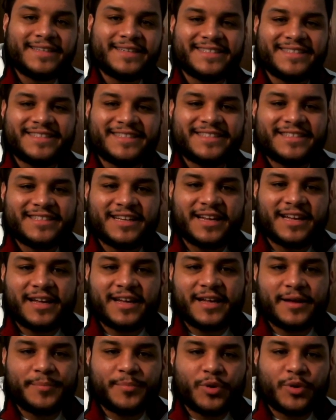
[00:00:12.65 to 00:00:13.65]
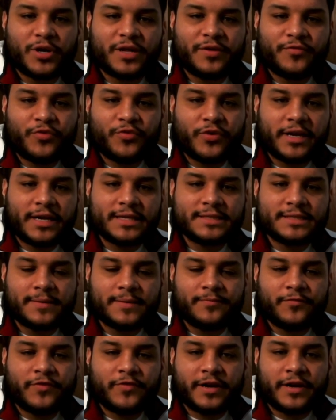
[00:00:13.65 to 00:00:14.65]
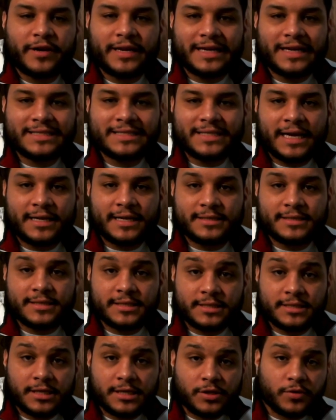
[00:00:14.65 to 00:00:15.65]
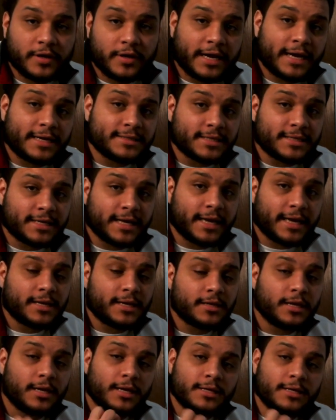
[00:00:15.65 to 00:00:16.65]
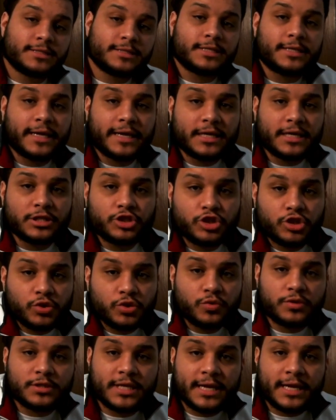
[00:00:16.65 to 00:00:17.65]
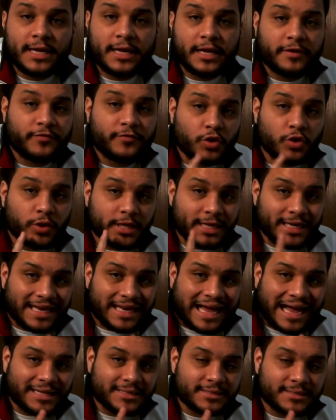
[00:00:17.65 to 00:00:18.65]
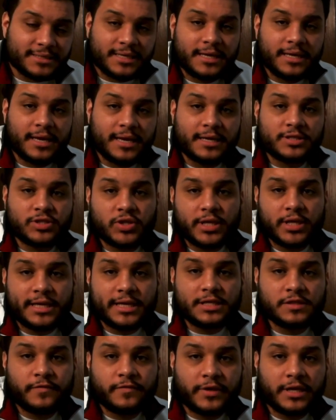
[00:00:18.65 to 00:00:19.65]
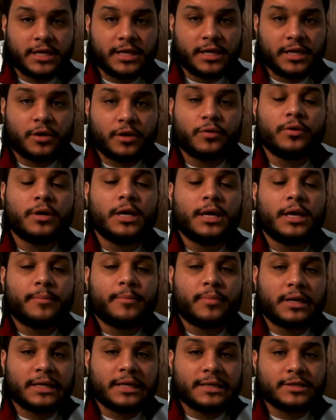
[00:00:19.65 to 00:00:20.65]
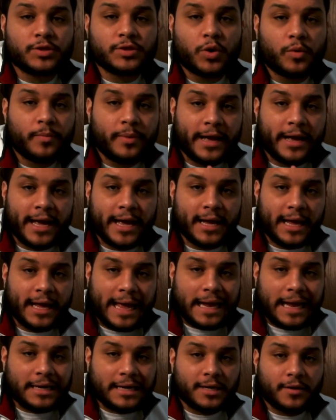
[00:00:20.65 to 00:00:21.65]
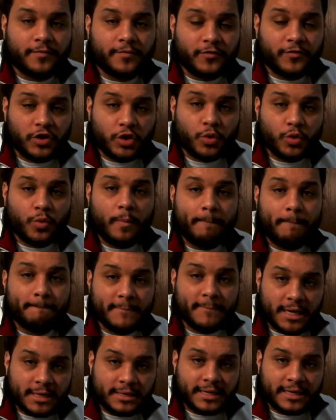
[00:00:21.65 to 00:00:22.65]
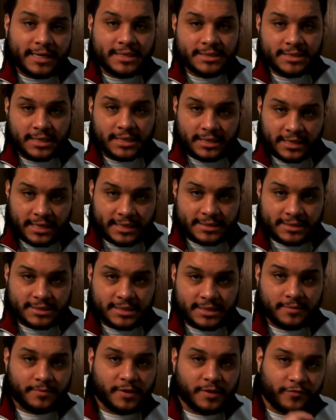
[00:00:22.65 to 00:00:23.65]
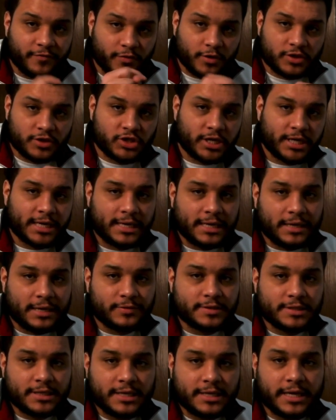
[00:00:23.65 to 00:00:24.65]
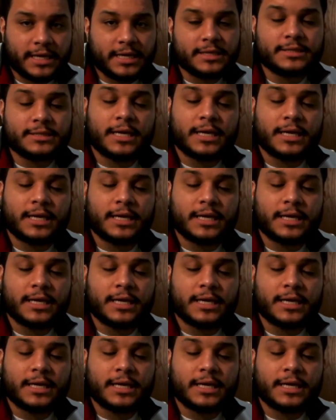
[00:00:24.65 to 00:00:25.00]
Good morning, friends. I'm very excited to see you guys again. Today is Tuesday. If you did not see yesterday's video, please go back and view Monday's lesson before checking out today's.